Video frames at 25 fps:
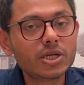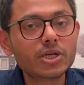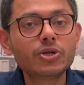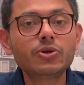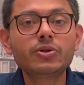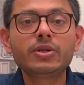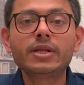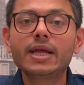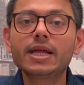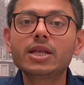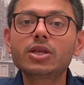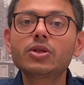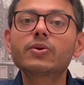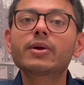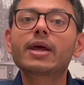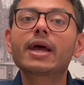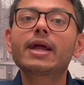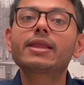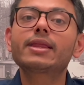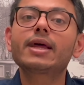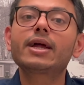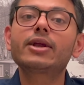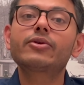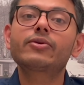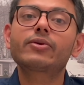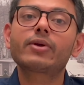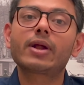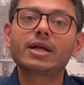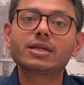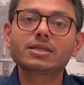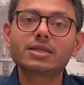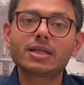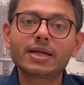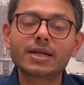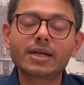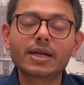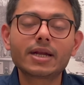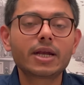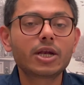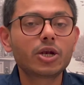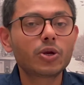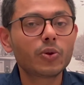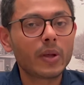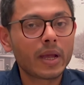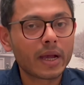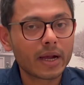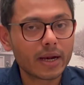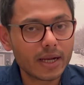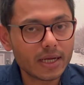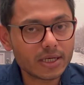you need to get that translated into
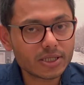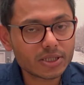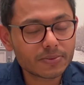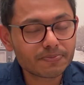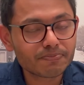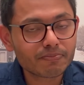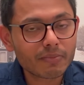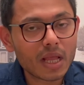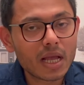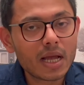English